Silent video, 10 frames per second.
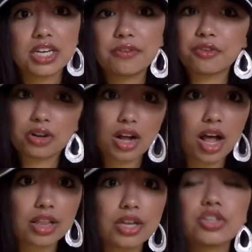if you're in
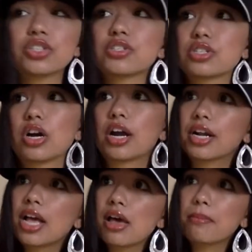college, start
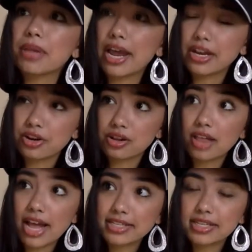planning your
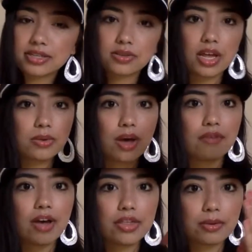classes so that you
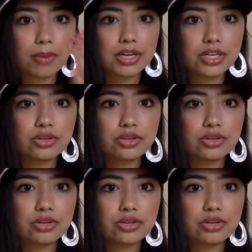have either Monday,